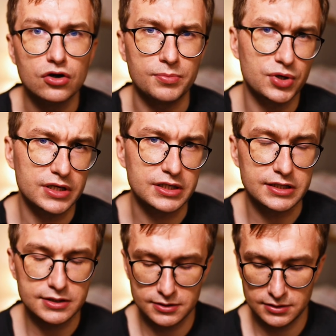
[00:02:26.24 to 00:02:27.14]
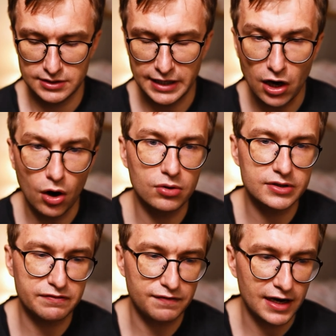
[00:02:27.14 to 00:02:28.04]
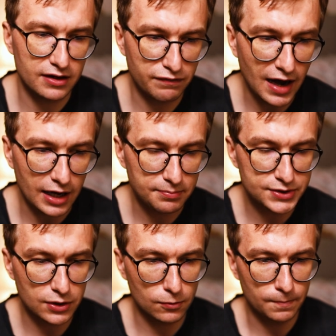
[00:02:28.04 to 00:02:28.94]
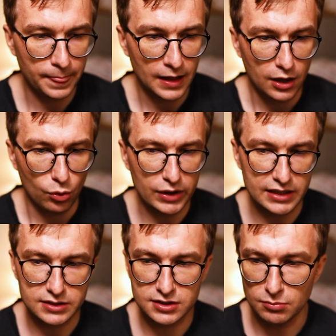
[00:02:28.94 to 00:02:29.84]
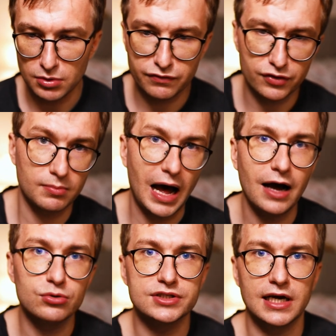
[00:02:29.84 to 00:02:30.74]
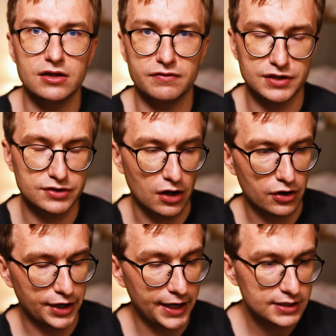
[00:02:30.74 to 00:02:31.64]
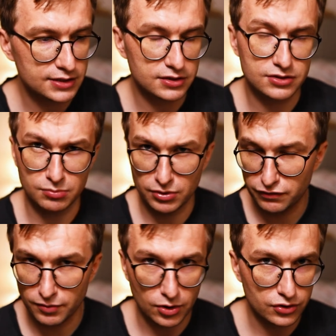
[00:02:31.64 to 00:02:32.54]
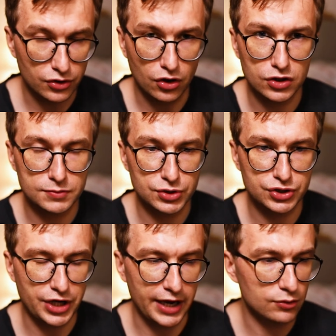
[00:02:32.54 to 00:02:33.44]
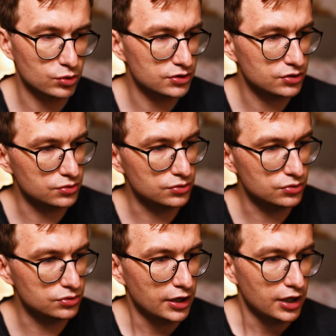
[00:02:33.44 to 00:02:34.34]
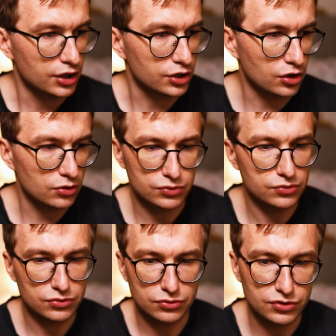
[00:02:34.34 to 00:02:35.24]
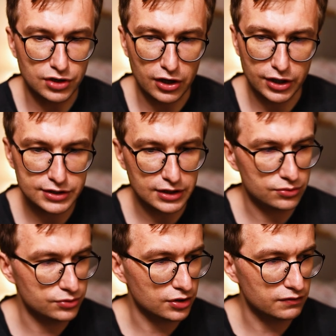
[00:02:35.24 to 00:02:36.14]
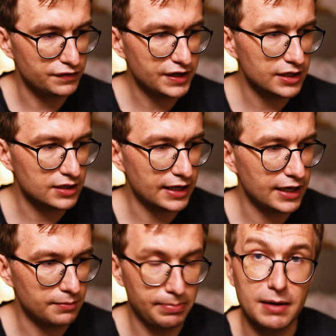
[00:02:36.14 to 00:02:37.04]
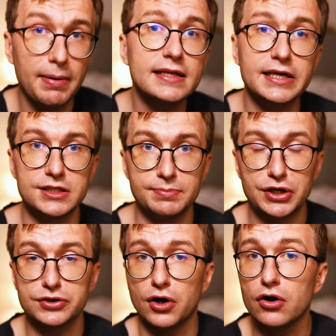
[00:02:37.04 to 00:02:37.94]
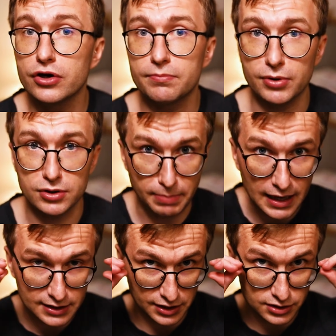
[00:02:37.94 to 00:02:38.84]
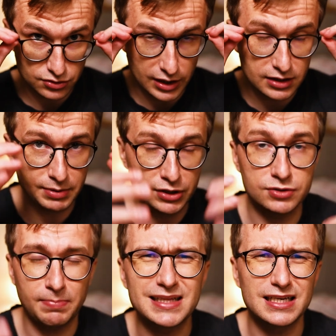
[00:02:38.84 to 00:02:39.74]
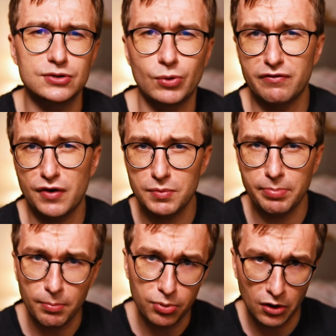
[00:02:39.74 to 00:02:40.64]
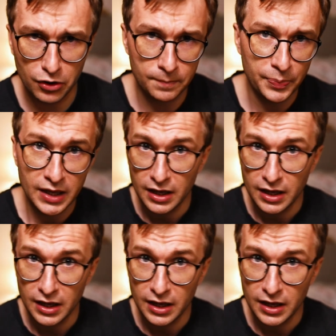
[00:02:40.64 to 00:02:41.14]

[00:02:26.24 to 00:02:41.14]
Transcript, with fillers: communities. They own the fine vibe. So when someone from outside of the Stargaze, someone from other Cosmos chain wants to go to, to Stargaze and do something, they buy Bad Kids because other bought Bad Kids, right? Because Bad Kids were very popular